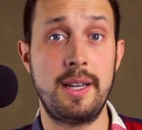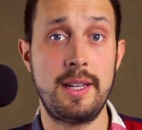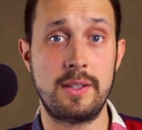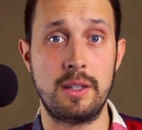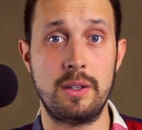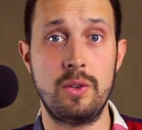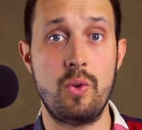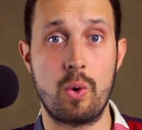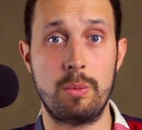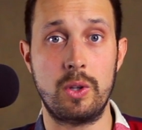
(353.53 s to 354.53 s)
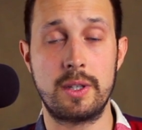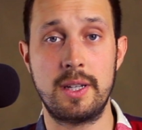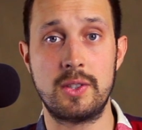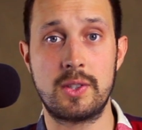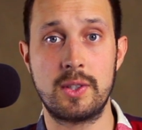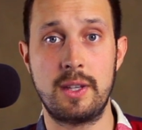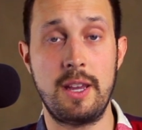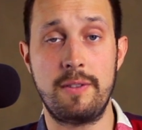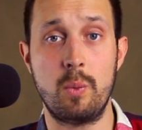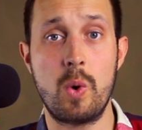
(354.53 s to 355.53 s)
it isn't normal, because
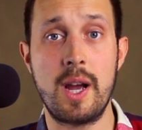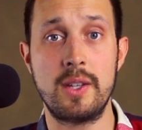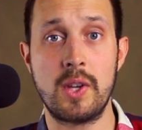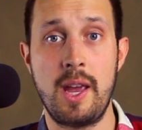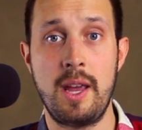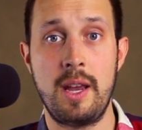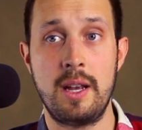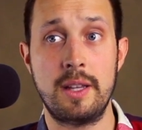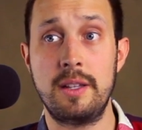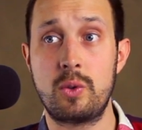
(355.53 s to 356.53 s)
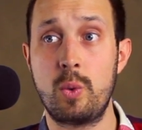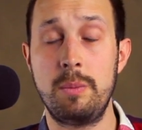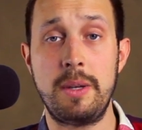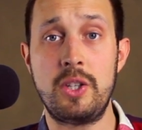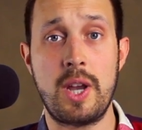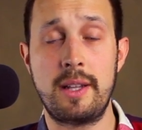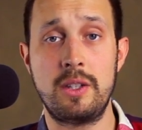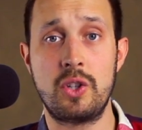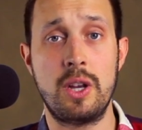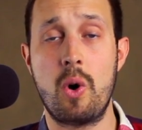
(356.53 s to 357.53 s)
if it was, then this wouldn't be
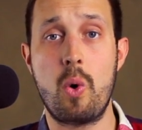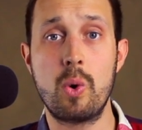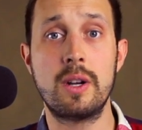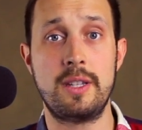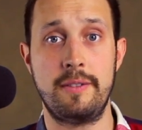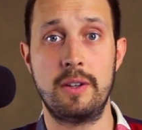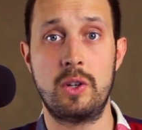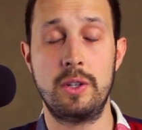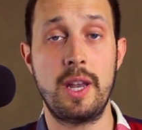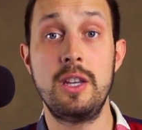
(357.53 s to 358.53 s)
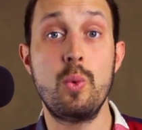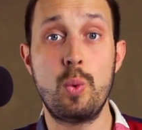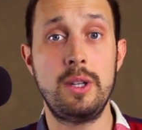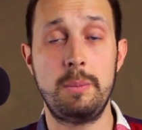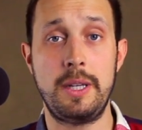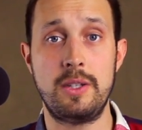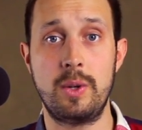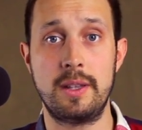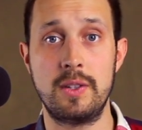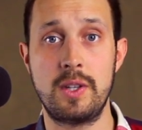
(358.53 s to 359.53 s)
challenging or difficult, and you wouldn't be
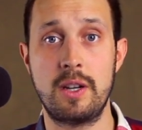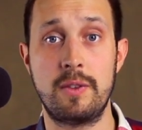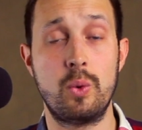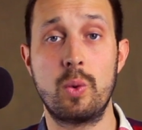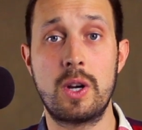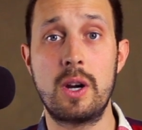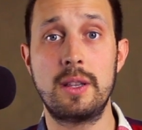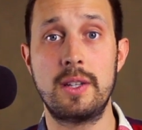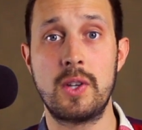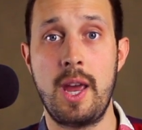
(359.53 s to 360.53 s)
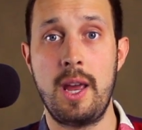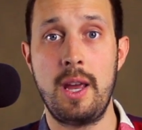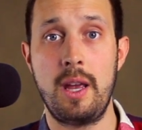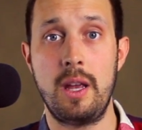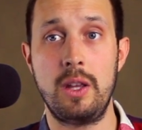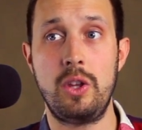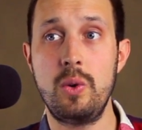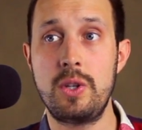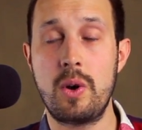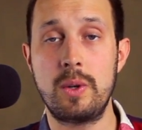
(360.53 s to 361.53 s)
doing this interview. Regardless,
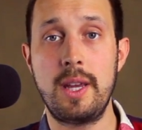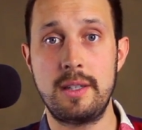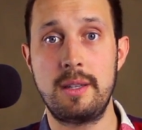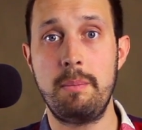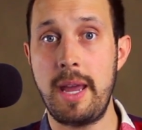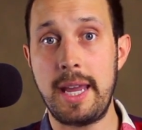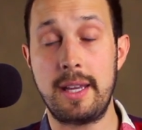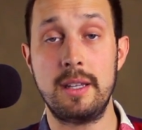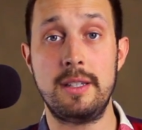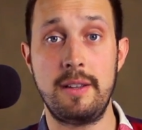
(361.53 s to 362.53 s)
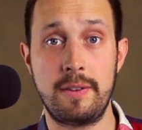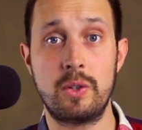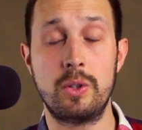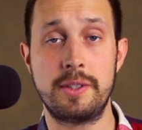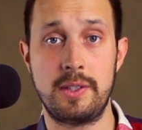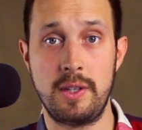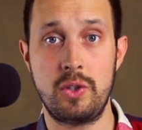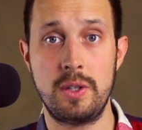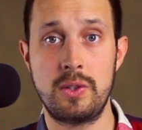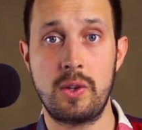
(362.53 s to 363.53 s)
you don't get to make difficult
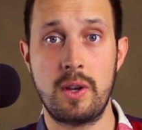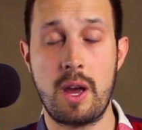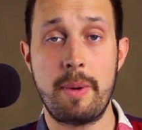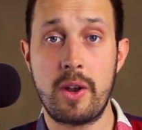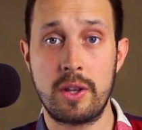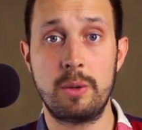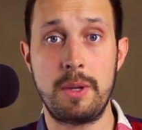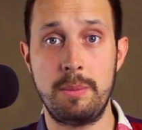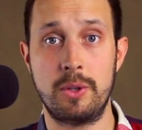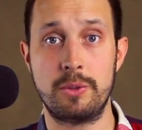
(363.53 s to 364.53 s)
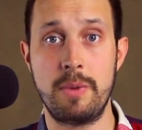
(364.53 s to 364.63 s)
decisions about other people's